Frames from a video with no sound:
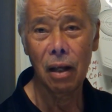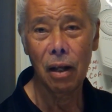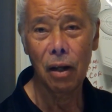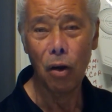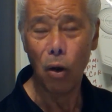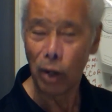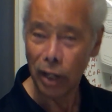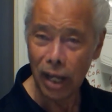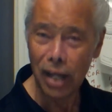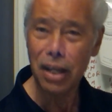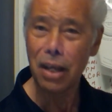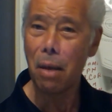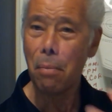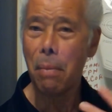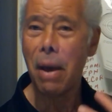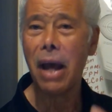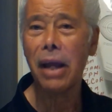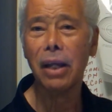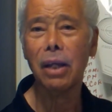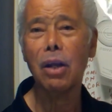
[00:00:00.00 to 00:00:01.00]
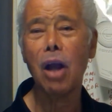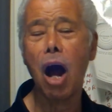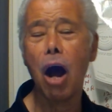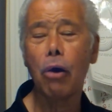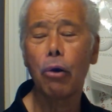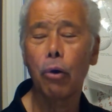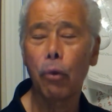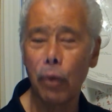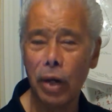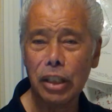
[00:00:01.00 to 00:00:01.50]
Now can you imagine how
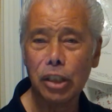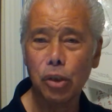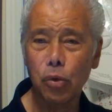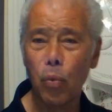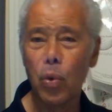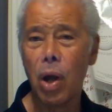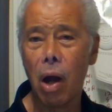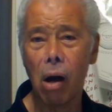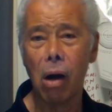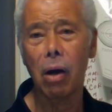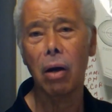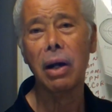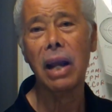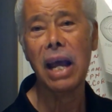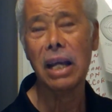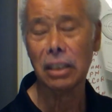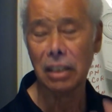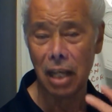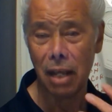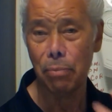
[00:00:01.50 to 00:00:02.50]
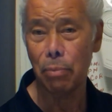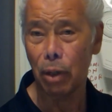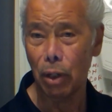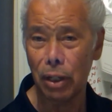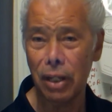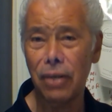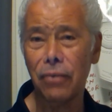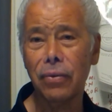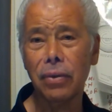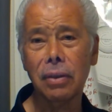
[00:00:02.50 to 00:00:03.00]
rich we are as a
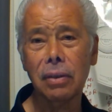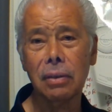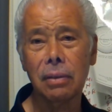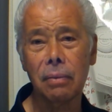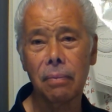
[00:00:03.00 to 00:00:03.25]
believer?